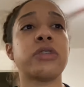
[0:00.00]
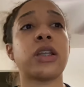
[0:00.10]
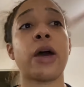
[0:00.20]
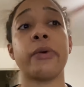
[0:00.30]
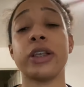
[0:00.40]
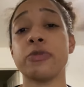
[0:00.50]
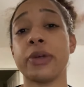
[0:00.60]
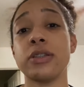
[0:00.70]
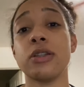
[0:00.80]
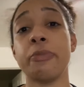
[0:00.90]
and I would
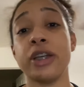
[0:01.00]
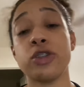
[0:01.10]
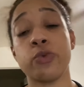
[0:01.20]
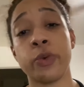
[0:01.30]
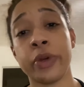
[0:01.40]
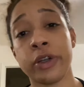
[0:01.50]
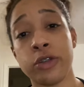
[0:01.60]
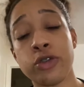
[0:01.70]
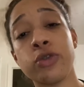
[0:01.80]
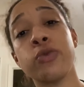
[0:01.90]
explain to the patient what we're going to do,